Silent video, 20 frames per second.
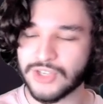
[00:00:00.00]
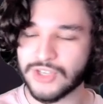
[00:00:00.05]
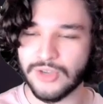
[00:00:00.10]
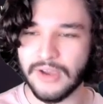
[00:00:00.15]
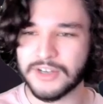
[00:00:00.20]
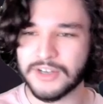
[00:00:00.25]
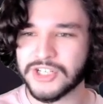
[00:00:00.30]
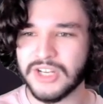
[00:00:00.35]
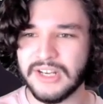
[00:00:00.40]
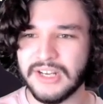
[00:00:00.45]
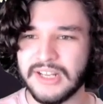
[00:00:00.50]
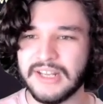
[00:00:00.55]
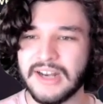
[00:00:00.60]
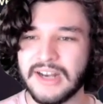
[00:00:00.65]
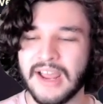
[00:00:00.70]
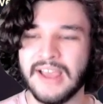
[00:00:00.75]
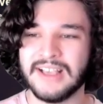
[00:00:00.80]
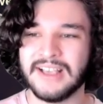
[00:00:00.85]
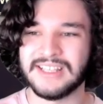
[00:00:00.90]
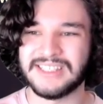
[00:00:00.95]
actually need,
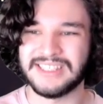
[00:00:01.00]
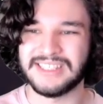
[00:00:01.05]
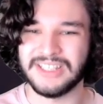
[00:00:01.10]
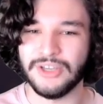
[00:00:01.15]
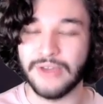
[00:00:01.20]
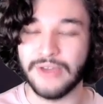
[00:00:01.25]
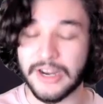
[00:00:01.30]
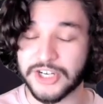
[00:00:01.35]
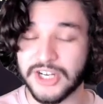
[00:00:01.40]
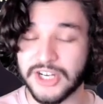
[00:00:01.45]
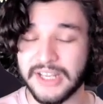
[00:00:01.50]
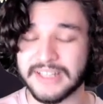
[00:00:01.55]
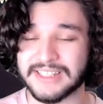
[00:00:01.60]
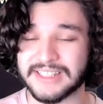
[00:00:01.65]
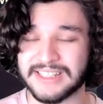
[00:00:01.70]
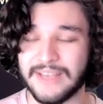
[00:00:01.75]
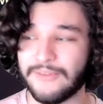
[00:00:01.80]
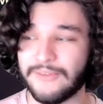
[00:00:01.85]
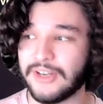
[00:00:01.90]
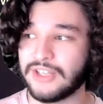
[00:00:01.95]
you actually get
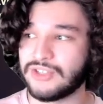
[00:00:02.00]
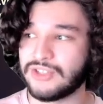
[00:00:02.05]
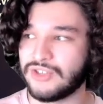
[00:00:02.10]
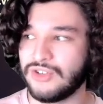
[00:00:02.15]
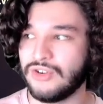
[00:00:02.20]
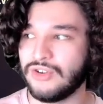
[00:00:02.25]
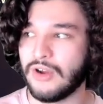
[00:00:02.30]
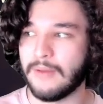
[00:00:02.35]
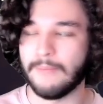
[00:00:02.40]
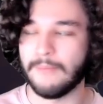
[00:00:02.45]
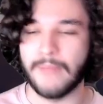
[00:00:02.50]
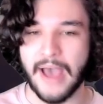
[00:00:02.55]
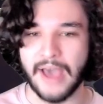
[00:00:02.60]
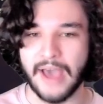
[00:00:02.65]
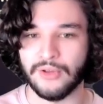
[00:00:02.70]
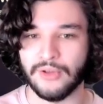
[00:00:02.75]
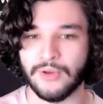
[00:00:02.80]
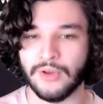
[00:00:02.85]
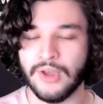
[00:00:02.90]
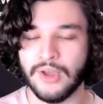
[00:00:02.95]
72
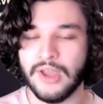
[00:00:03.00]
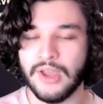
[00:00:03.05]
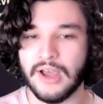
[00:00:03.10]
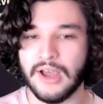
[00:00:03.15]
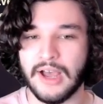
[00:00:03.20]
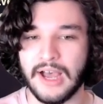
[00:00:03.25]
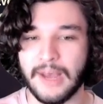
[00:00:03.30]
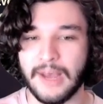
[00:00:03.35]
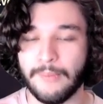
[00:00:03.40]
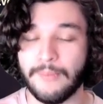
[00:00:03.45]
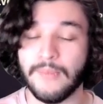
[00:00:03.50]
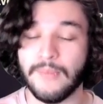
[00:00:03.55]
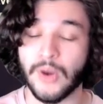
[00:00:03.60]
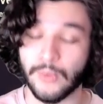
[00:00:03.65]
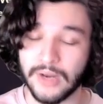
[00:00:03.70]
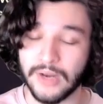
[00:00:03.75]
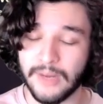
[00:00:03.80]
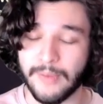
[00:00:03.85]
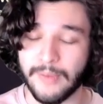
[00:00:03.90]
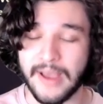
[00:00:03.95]
battle uh,
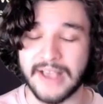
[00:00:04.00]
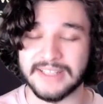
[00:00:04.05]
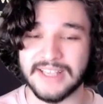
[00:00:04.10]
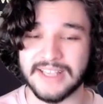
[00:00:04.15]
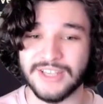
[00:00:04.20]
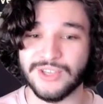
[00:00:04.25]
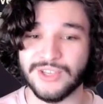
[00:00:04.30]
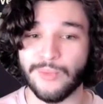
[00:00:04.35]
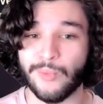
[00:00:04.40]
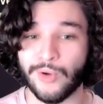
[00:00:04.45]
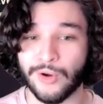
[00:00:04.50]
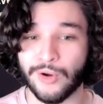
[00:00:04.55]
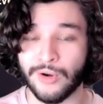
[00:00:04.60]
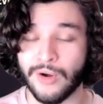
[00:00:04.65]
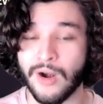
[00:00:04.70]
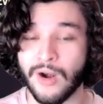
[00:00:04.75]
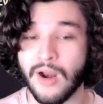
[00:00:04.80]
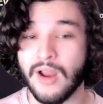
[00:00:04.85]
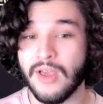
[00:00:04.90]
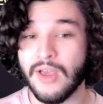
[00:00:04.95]
arena passes
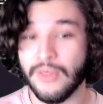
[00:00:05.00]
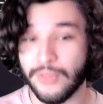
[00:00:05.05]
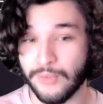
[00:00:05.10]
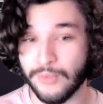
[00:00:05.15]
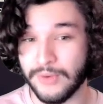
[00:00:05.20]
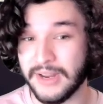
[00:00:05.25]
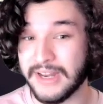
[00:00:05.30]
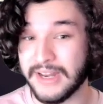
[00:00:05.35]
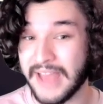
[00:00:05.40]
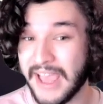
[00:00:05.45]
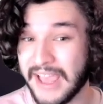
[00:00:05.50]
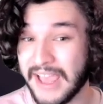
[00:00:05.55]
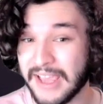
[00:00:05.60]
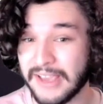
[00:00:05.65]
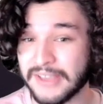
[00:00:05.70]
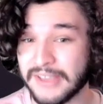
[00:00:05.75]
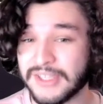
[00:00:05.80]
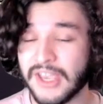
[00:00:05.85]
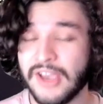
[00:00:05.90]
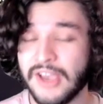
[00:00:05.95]
per three
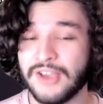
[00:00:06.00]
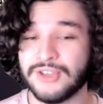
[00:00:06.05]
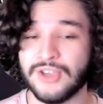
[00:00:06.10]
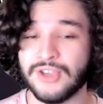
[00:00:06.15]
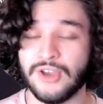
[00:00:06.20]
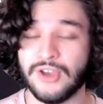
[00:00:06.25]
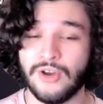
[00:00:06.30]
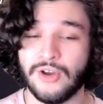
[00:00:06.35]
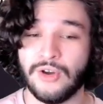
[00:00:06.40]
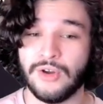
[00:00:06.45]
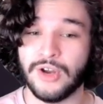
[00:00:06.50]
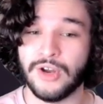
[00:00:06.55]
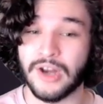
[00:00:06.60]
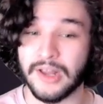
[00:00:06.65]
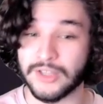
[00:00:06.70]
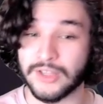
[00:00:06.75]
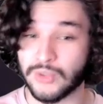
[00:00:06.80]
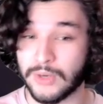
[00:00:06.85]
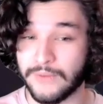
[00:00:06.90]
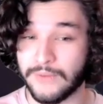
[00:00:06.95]
days. So you're gonna
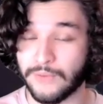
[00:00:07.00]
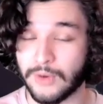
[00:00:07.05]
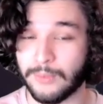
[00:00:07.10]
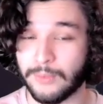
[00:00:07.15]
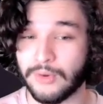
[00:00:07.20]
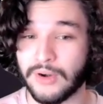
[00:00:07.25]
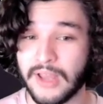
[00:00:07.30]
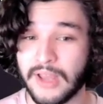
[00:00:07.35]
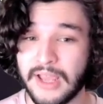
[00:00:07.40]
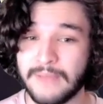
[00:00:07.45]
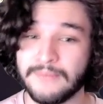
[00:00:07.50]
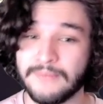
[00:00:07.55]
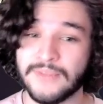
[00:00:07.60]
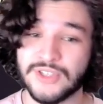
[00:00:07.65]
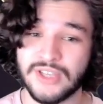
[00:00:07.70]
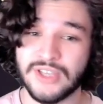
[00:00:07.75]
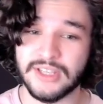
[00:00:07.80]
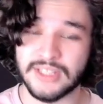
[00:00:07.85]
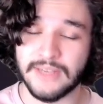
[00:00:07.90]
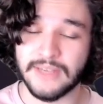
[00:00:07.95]
get 24 per day.
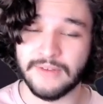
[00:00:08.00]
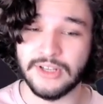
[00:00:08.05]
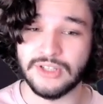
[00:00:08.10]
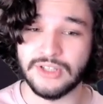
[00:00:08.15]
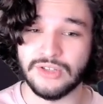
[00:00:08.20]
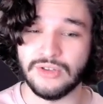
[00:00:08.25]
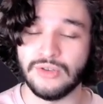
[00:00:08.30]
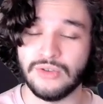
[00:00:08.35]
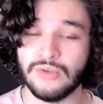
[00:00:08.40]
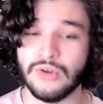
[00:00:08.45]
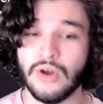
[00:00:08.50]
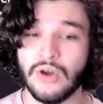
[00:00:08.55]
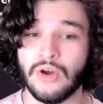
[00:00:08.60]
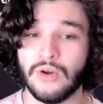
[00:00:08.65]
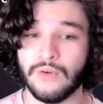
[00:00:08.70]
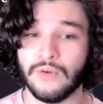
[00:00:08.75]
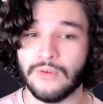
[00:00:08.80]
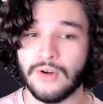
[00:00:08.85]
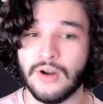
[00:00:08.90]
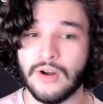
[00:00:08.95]
So you get 72
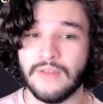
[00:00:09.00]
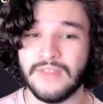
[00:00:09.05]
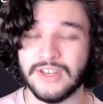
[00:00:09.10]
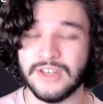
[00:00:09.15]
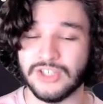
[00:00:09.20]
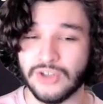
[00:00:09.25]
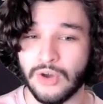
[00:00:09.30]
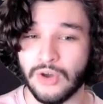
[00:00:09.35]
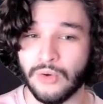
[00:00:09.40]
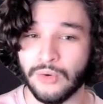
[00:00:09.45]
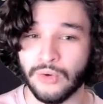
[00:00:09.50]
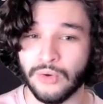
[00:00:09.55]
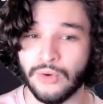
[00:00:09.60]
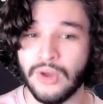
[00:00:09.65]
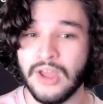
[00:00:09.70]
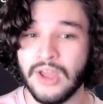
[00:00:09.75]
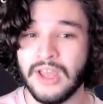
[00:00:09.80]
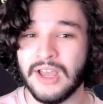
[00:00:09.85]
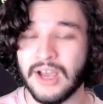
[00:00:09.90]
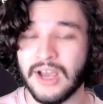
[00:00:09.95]
over the total
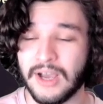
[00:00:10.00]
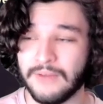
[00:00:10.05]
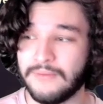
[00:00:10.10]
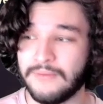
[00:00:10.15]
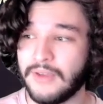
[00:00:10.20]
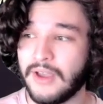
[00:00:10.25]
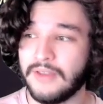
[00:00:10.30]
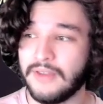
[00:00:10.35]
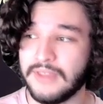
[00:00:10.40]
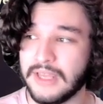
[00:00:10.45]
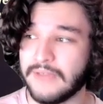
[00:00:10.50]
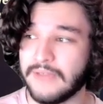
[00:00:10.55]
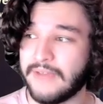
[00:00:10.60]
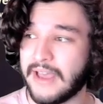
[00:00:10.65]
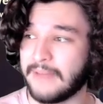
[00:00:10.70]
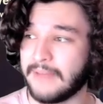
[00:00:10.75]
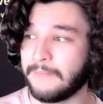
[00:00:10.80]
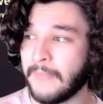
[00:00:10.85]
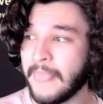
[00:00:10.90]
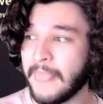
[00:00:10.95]
of the
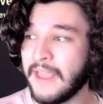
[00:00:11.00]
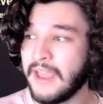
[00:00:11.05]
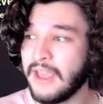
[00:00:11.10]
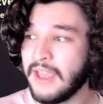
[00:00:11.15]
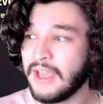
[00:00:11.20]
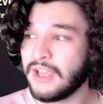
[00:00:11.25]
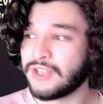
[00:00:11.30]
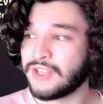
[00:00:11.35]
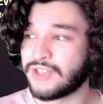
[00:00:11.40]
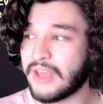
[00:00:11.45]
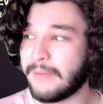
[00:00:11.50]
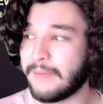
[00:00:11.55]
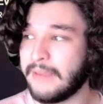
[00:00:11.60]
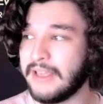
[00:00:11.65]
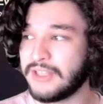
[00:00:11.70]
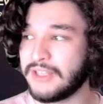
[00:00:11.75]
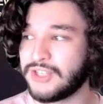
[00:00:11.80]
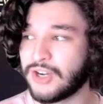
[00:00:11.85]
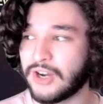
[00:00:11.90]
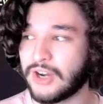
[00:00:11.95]
event. So that
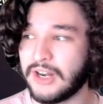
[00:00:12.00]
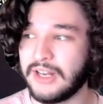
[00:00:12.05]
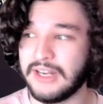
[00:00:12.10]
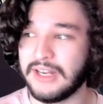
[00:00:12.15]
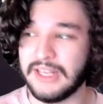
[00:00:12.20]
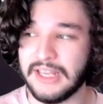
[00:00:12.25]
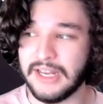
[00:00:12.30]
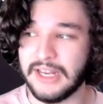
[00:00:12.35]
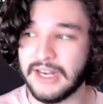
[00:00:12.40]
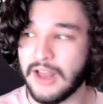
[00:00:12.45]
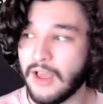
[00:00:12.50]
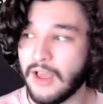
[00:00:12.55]
means you're gonna need